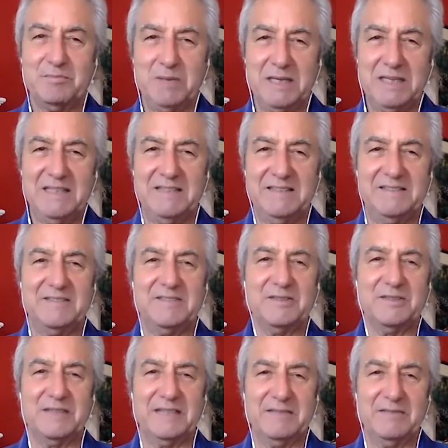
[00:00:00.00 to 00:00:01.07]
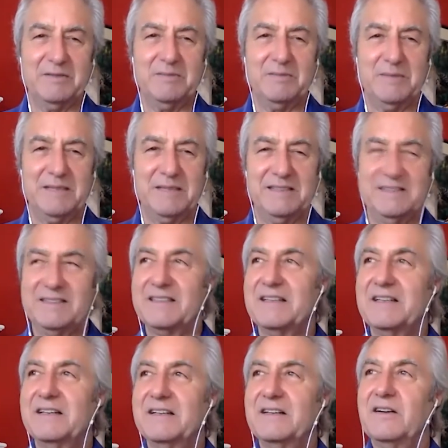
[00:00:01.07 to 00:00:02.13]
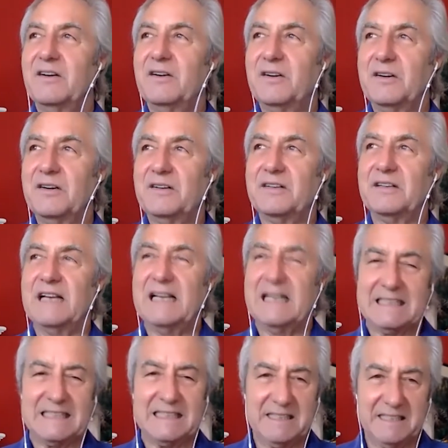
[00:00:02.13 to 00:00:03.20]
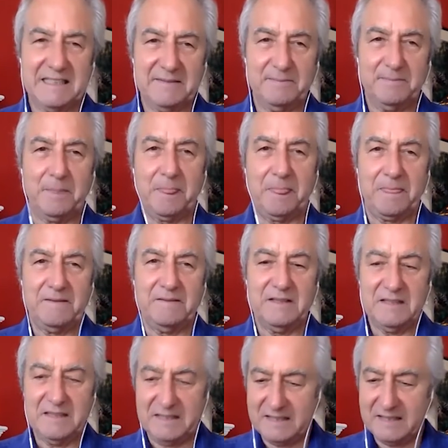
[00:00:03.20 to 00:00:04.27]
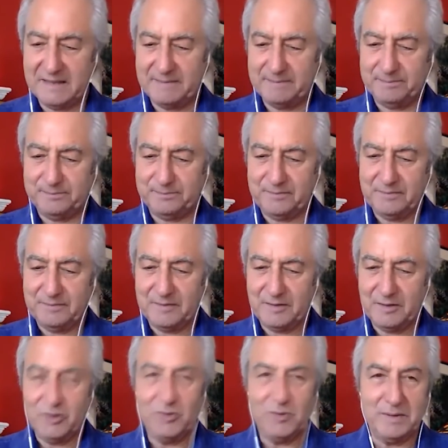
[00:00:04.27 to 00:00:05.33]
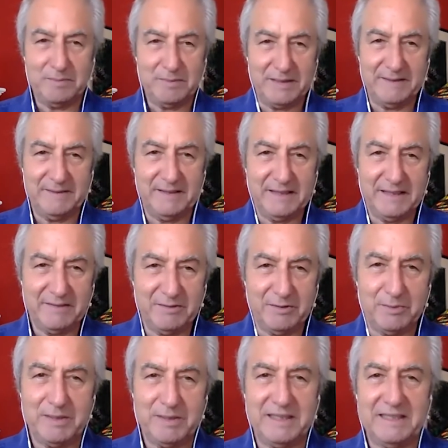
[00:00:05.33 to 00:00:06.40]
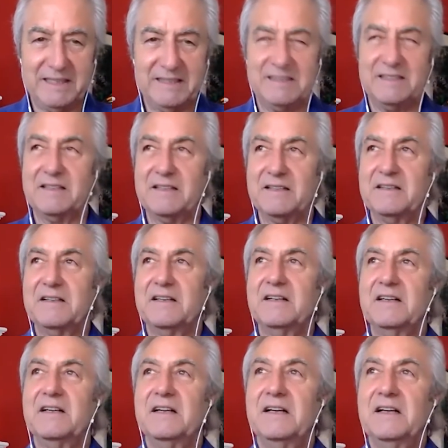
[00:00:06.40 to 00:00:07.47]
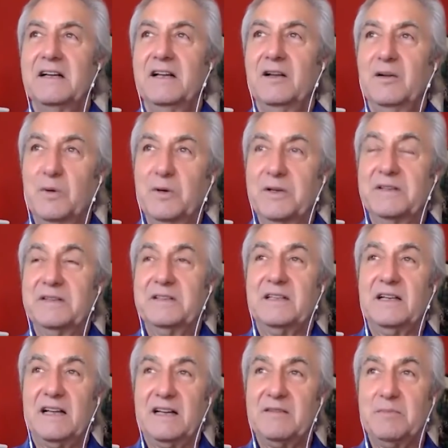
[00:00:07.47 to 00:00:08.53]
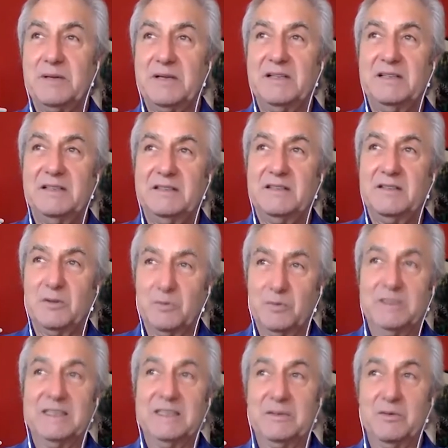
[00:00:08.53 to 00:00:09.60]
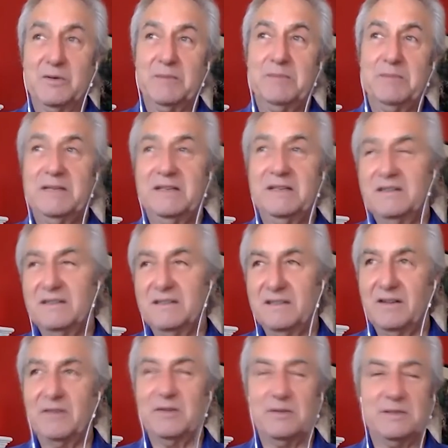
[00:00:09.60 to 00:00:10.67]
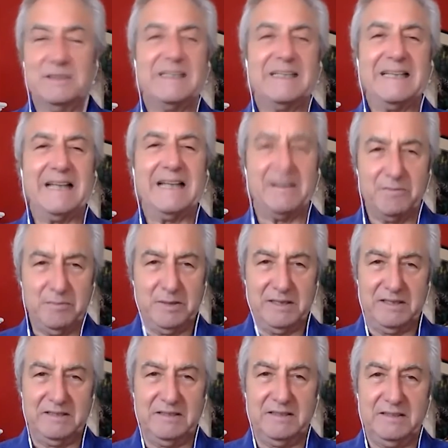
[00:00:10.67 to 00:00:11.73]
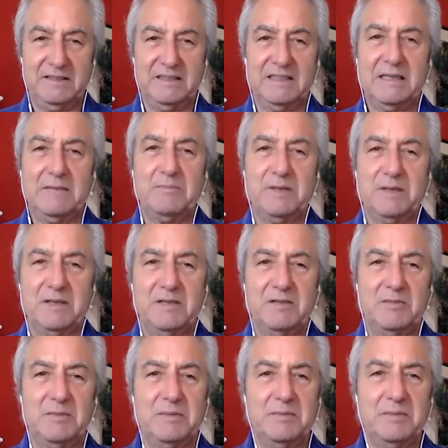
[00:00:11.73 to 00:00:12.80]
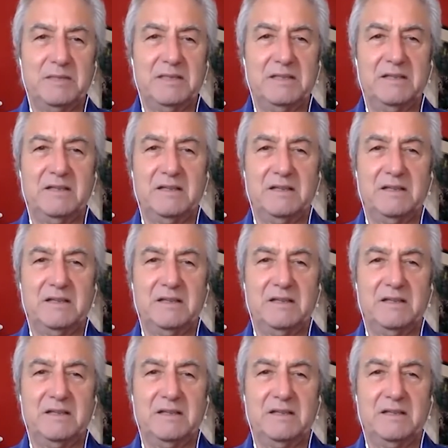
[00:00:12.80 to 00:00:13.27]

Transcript: Beings or living beings are actually the you and me and everybody listening. Were there a lot of beings, or was there one being? No, there was a lot of beings. There's something that's been being